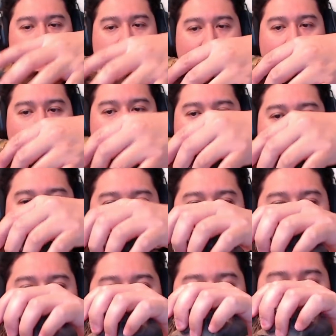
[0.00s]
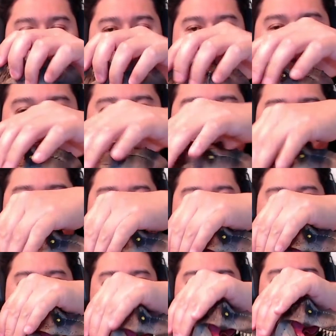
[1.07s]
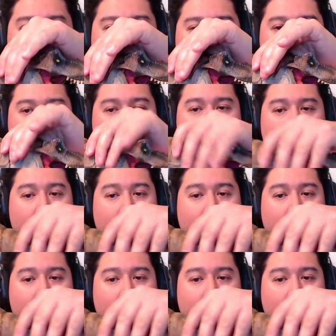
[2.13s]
I don't know why you would have it like that, but you can if you want to.